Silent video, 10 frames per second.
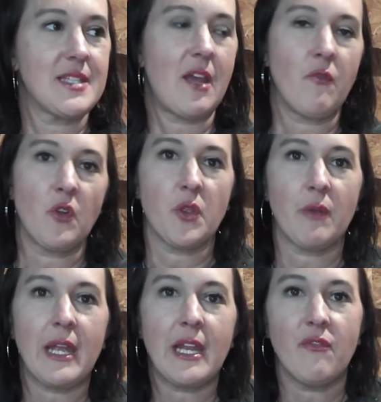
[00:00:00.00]
set for
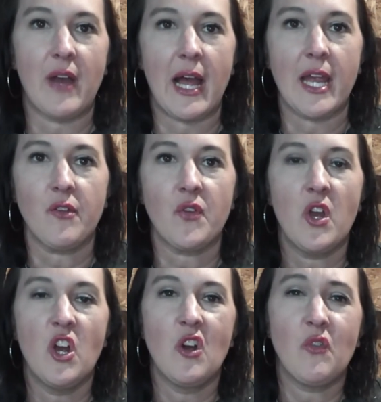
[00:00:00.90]
385
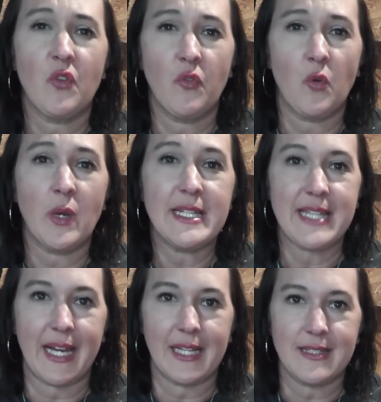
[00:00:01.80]
for 40
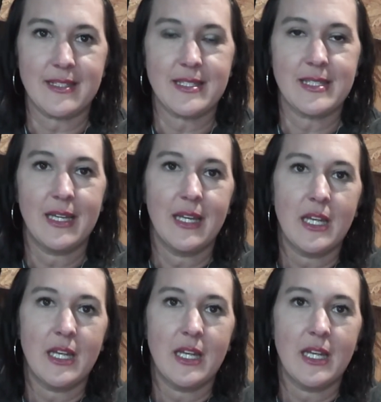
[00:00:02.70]
seconds.